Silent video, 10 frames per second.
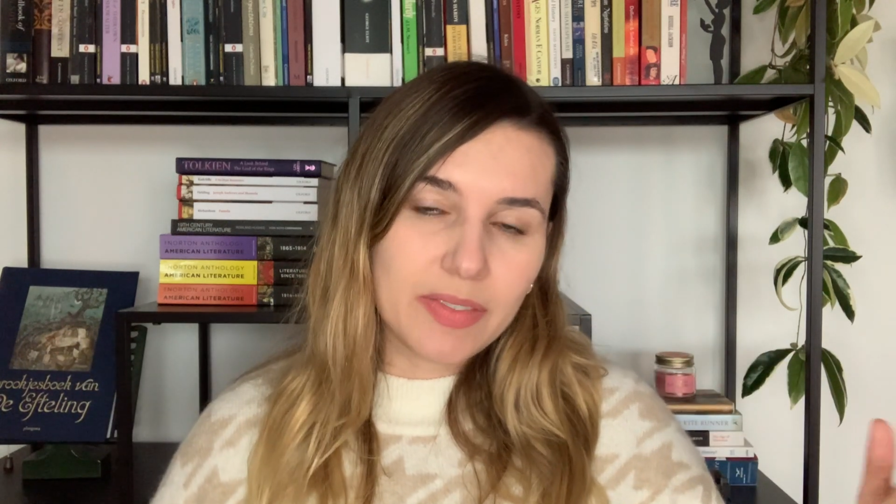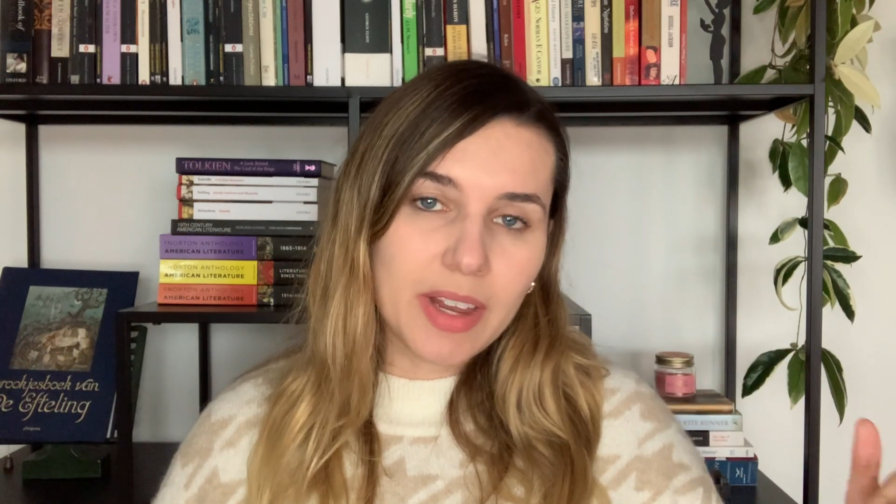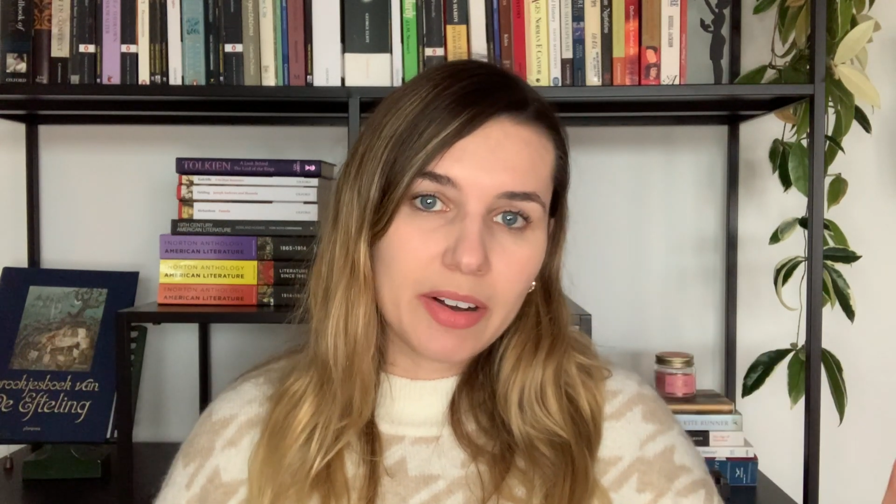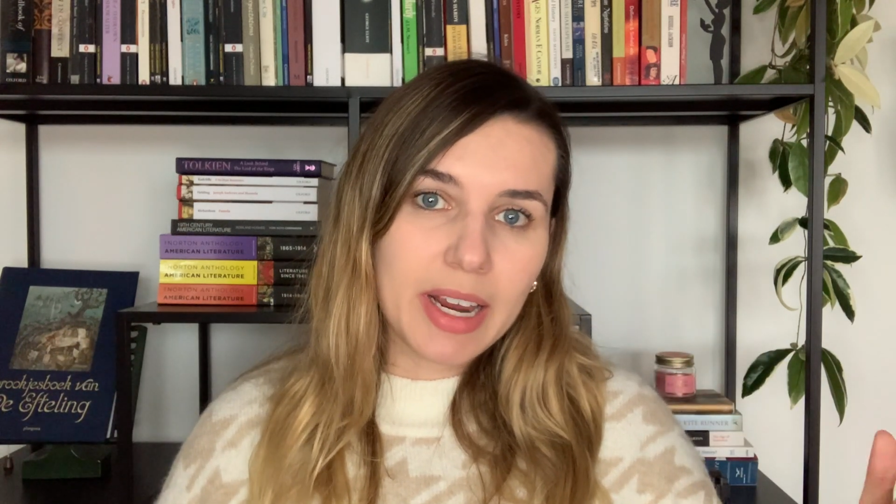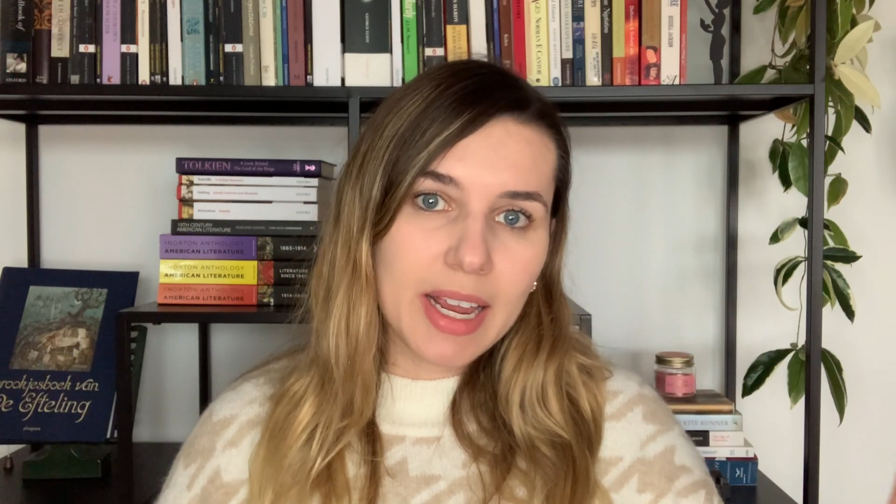
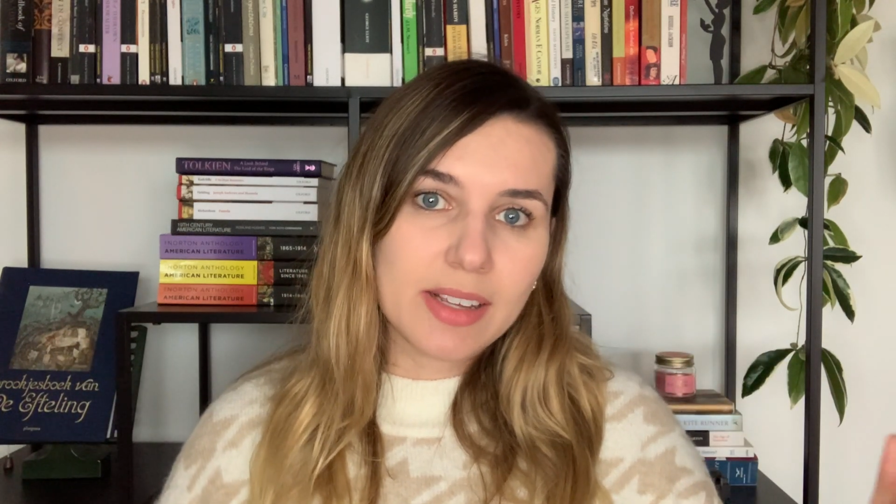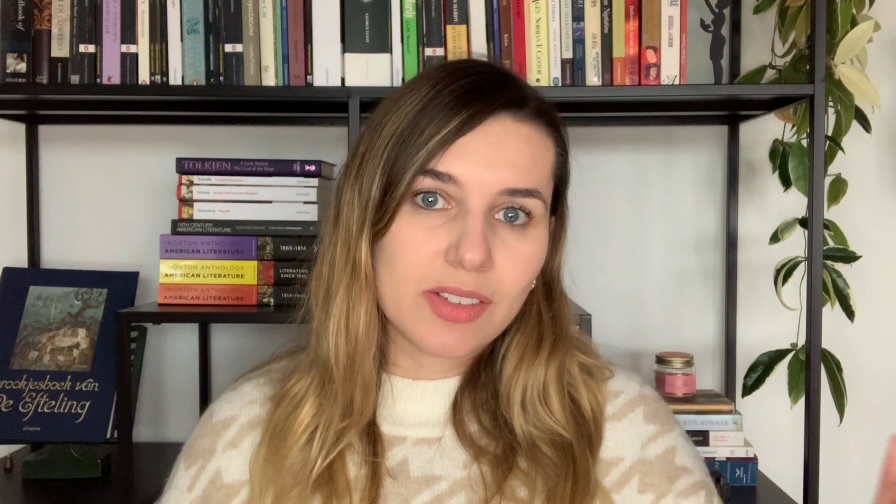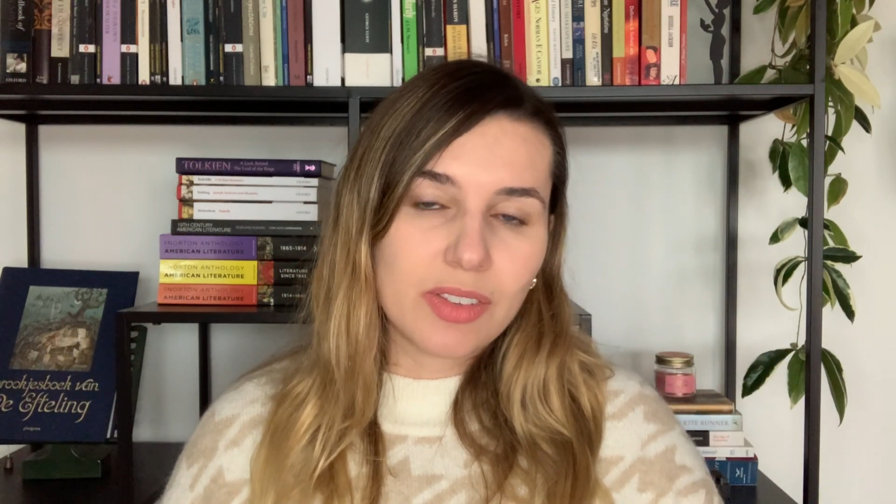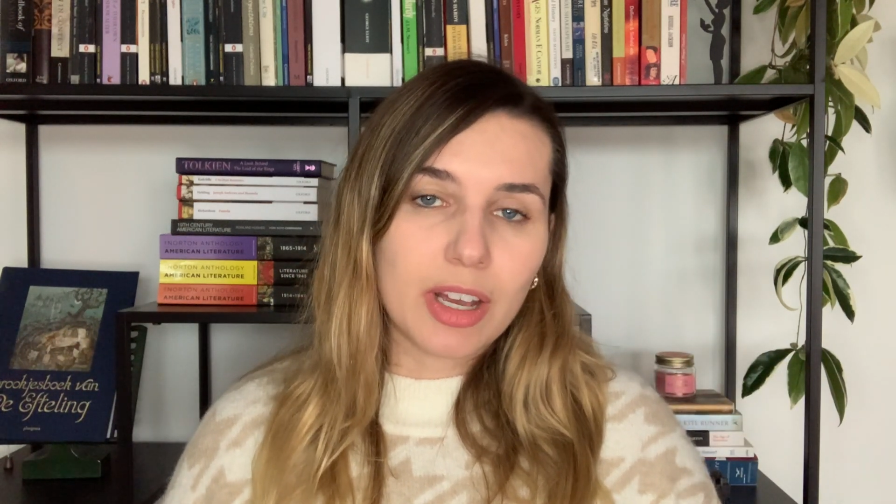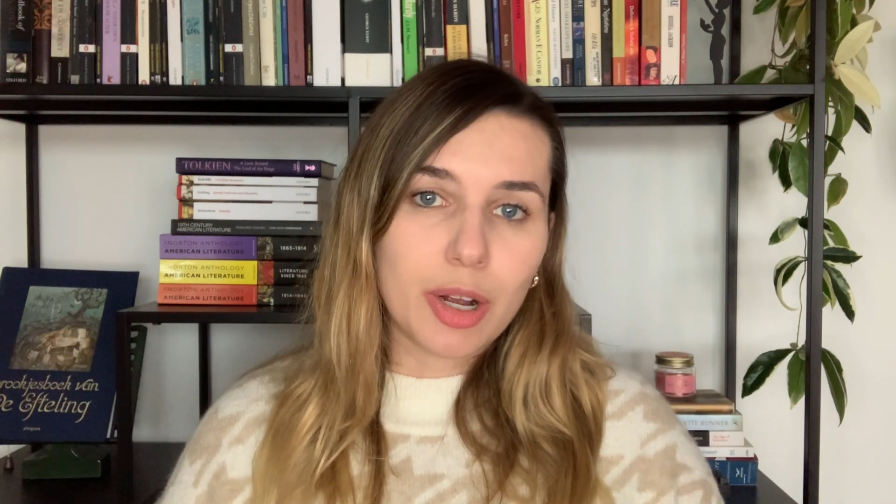there
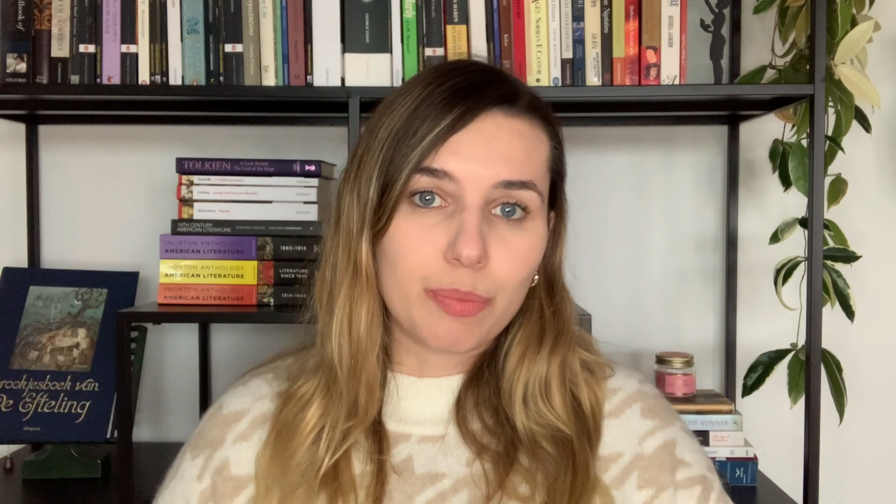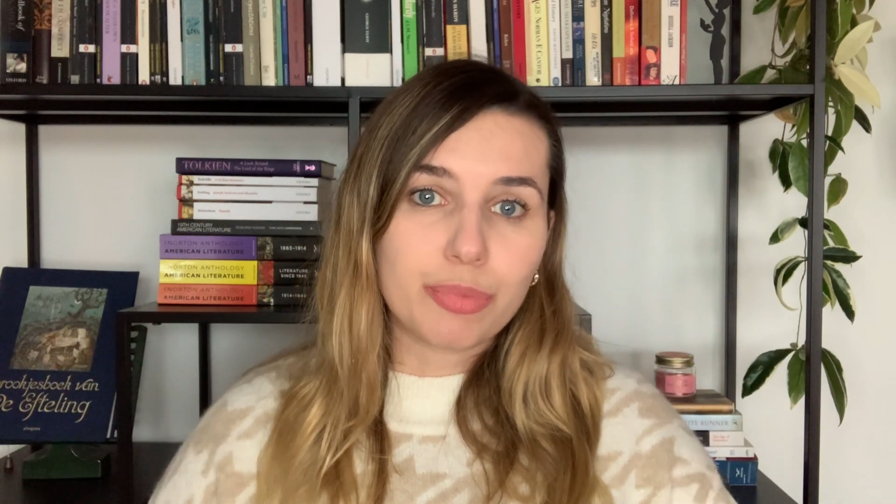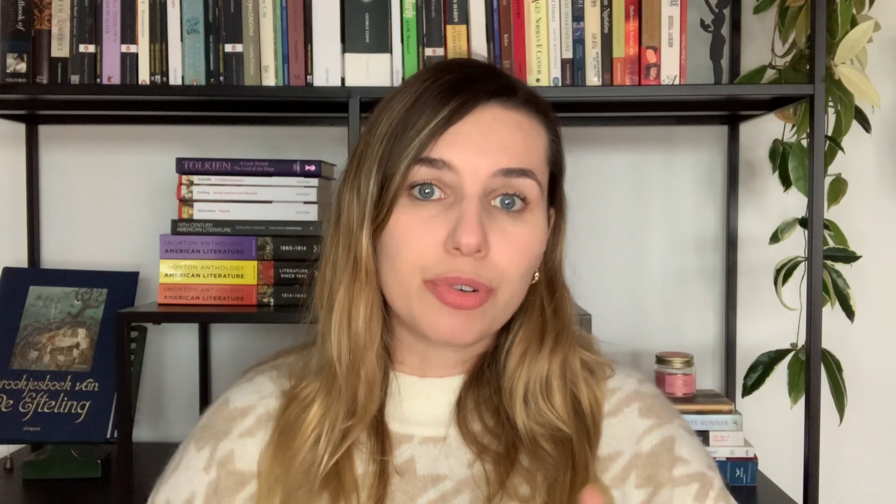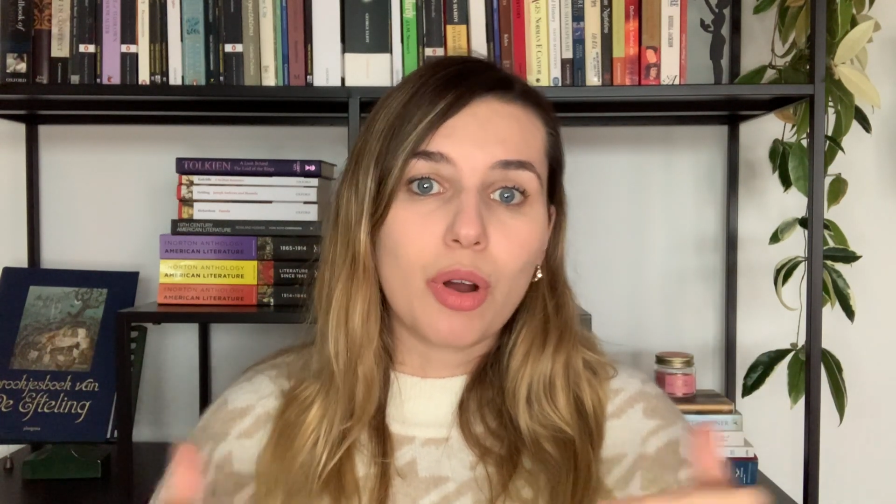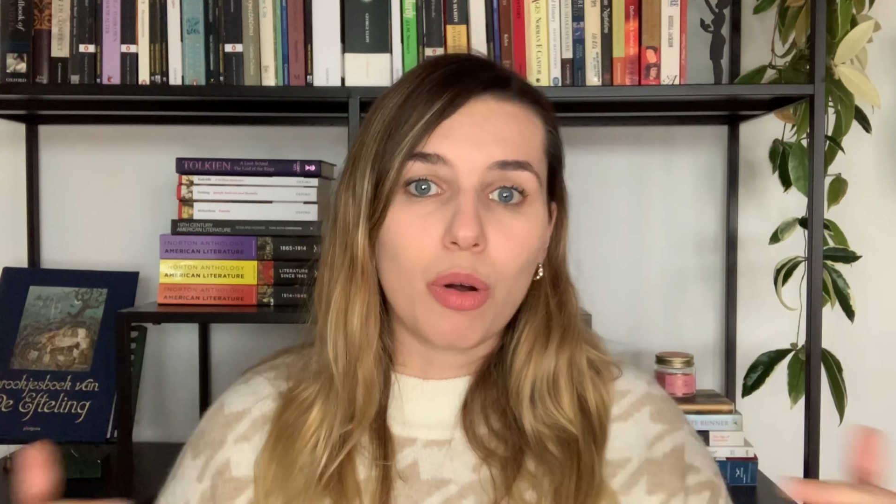is the
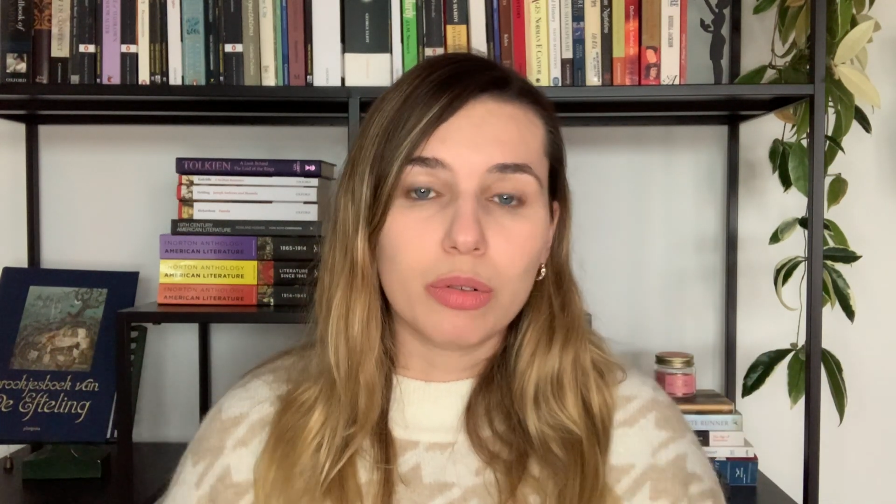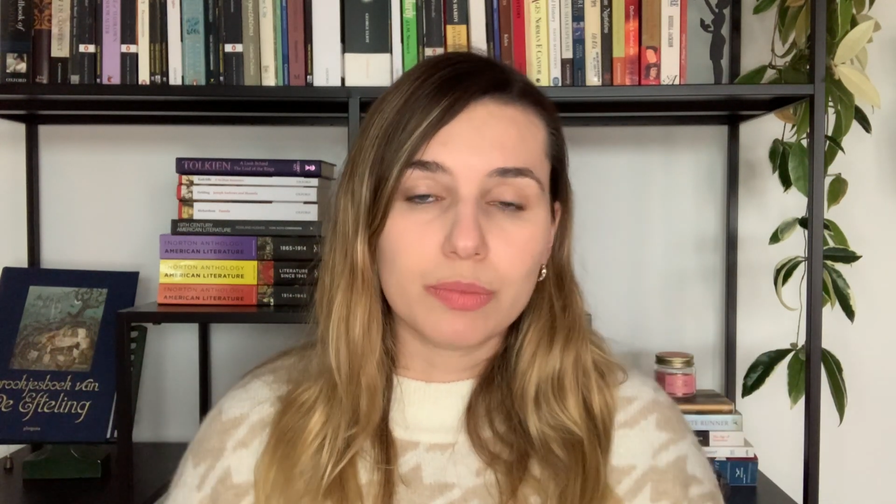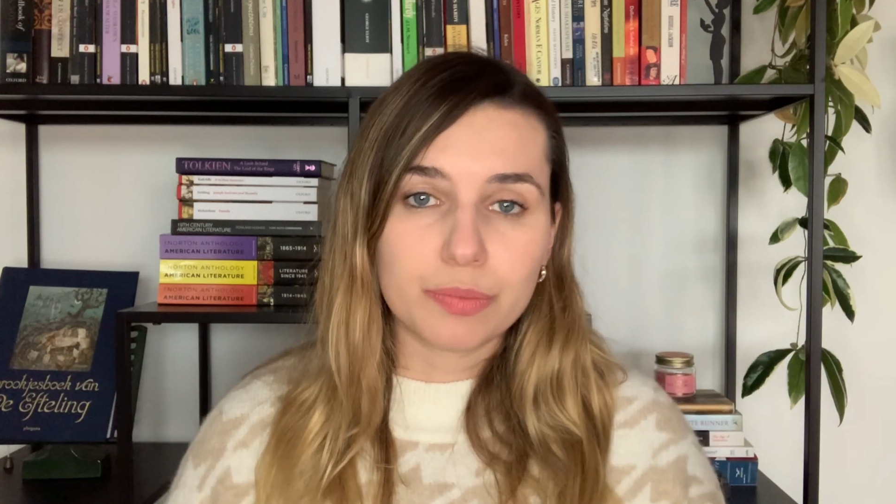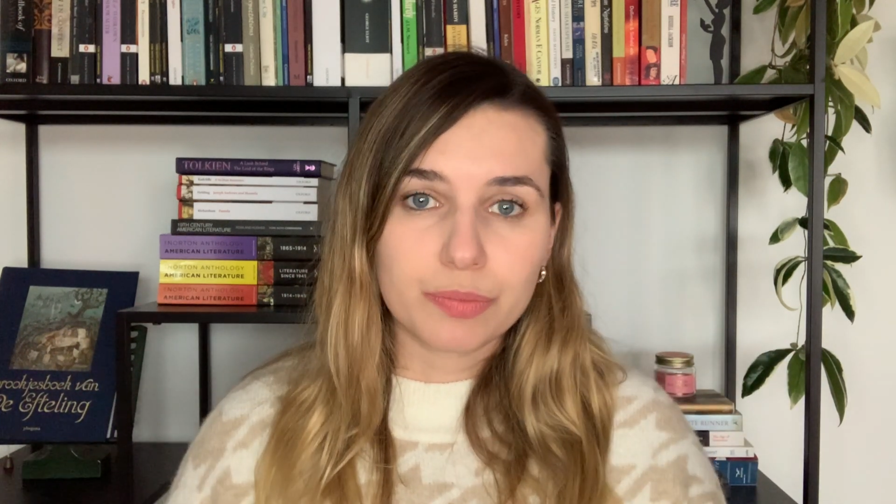prole.